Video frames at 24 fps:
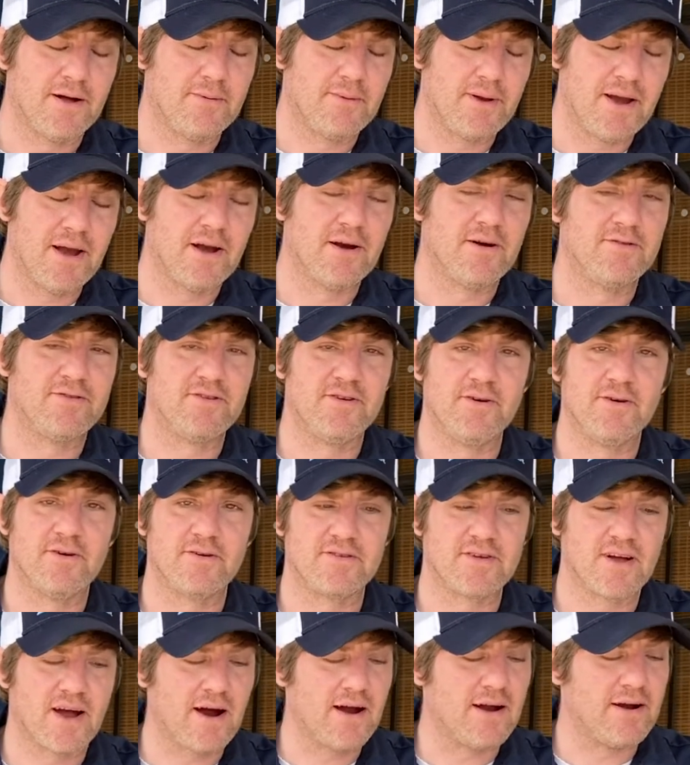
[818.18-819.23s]
air to your
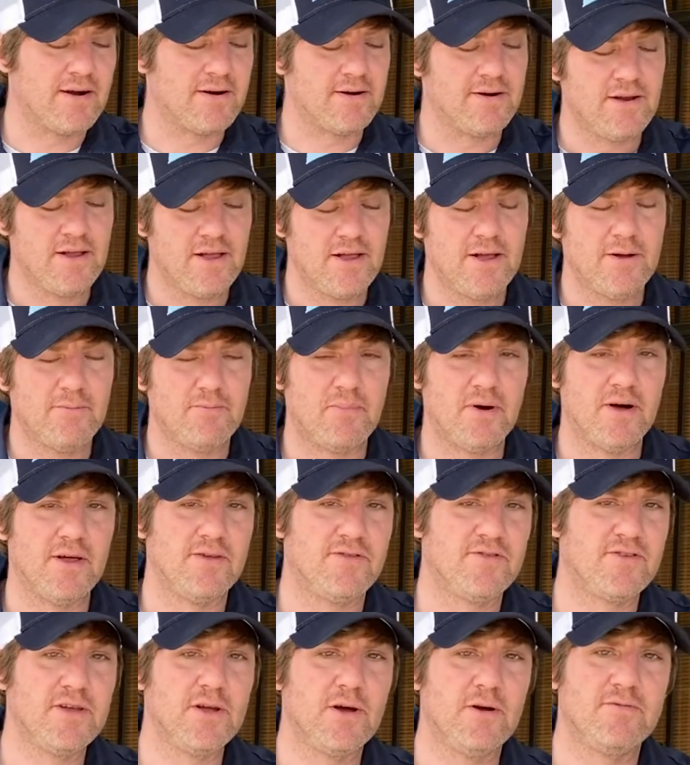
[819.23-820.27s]
tire. But a
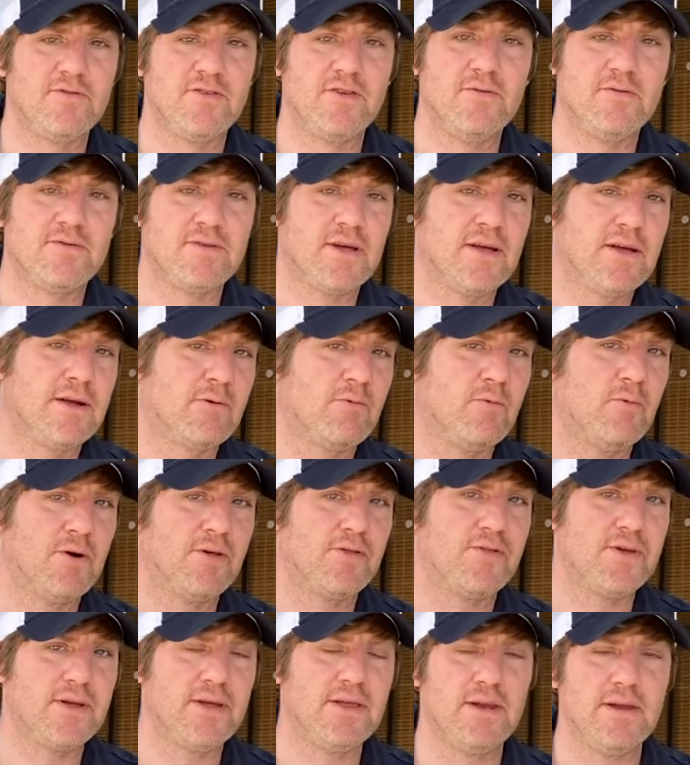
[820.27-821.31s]
CO2 tank, one
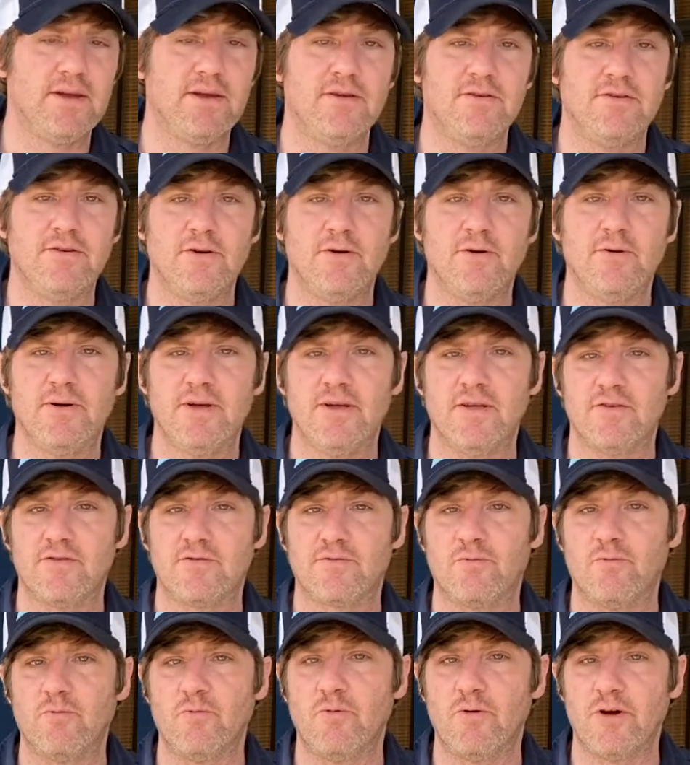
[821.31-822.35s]
thing you need to do
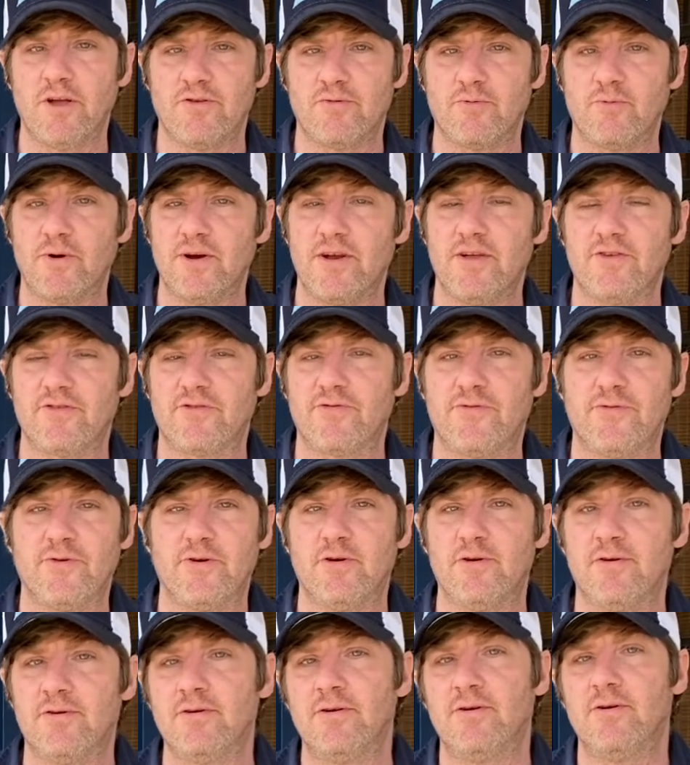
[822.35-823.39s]
is when it's
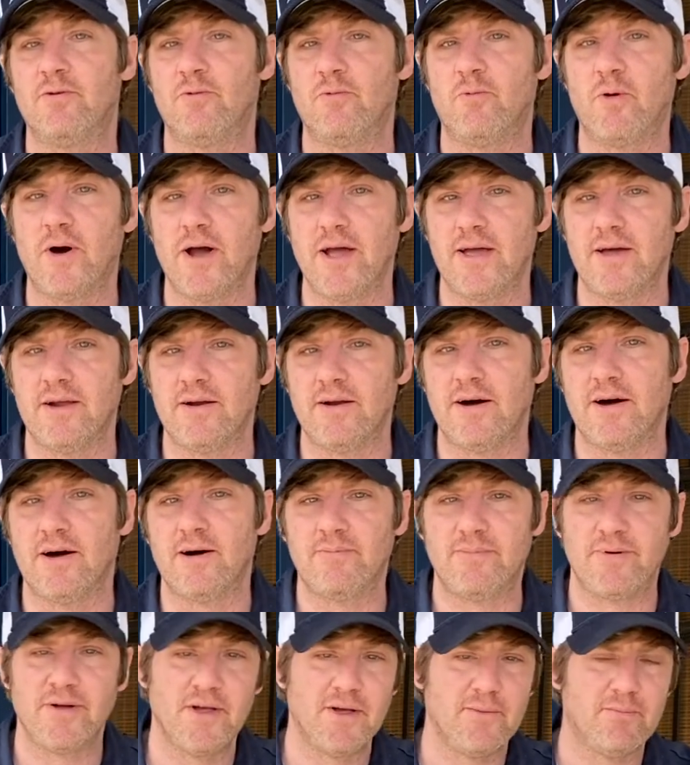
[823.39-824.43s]
full, weigh it
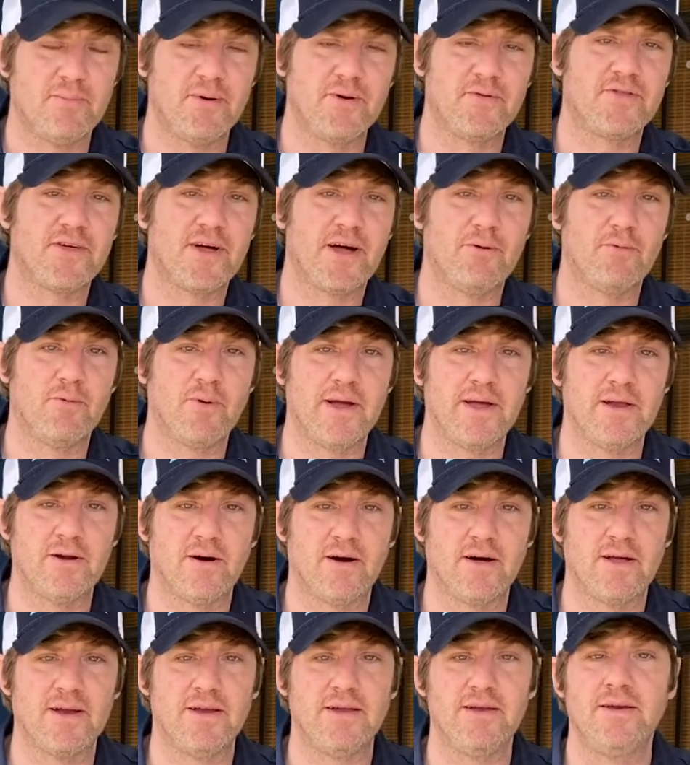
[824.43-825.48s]
up, put that weight
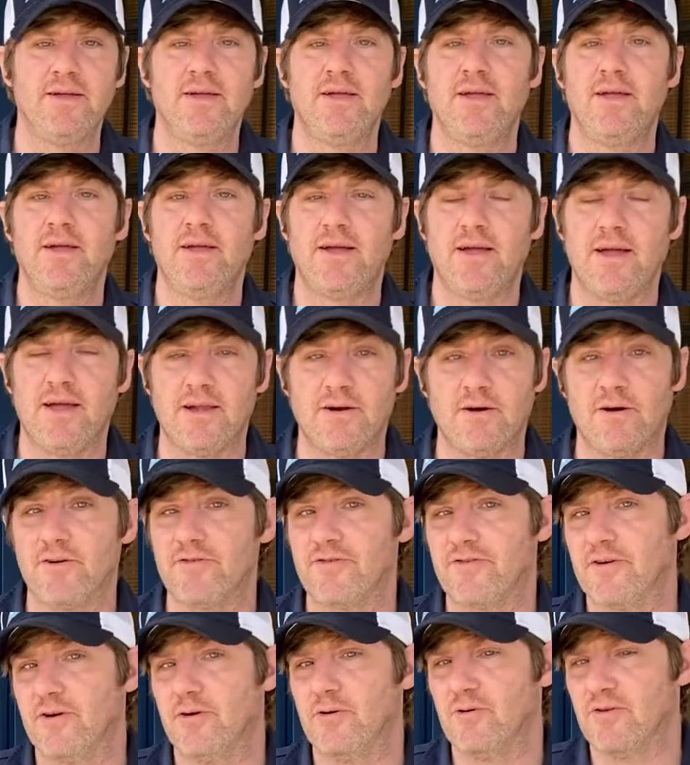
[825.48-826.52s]
on it, and
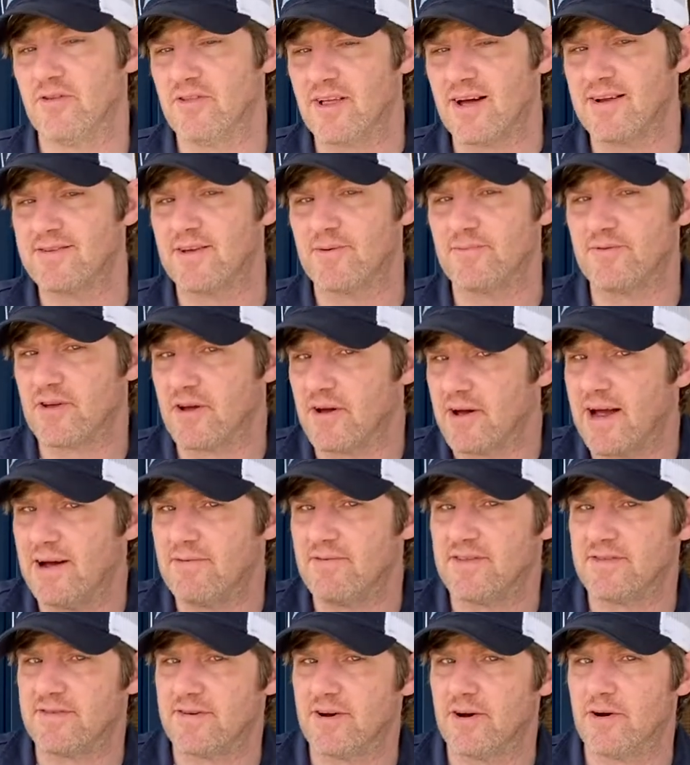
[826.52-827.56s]
also a lot of times they'll have
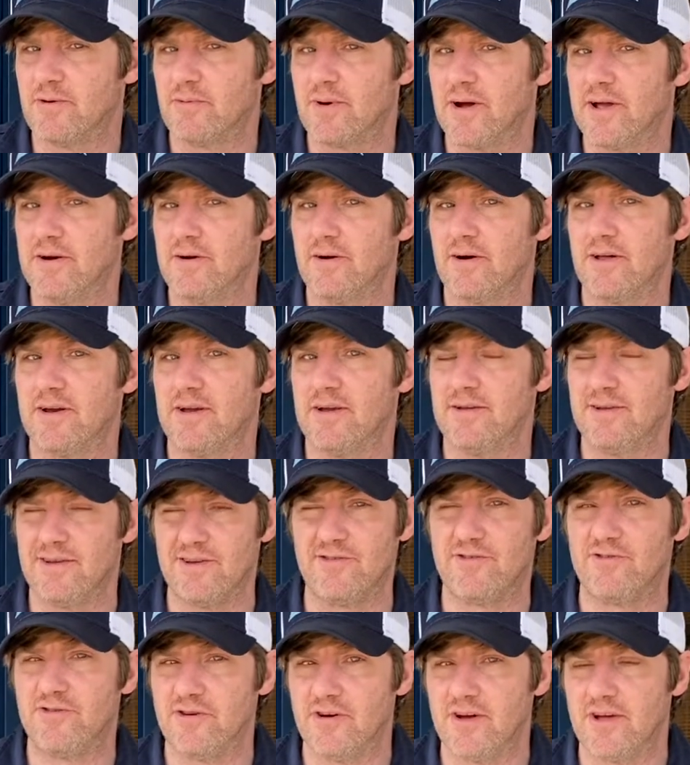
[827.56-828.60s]
a tare weight on it. It
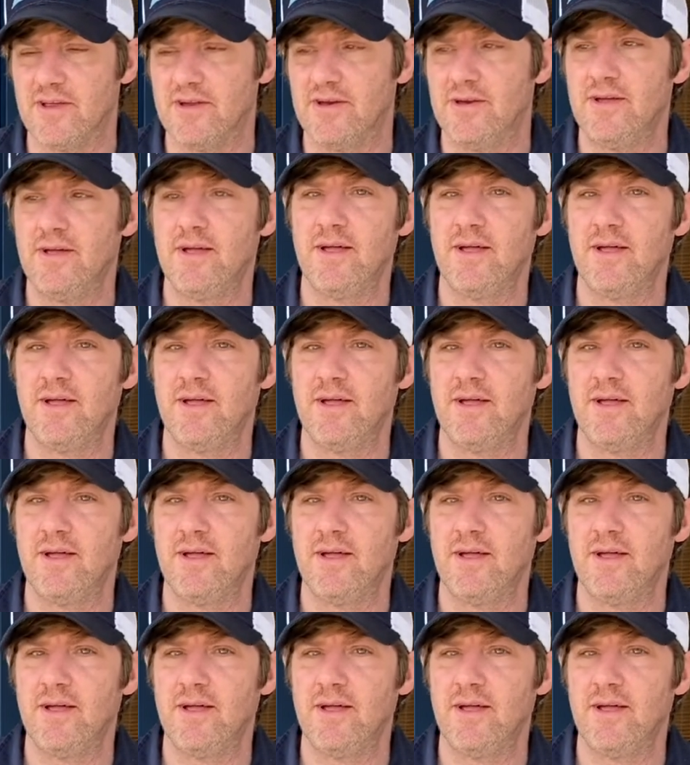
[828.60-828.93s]
should,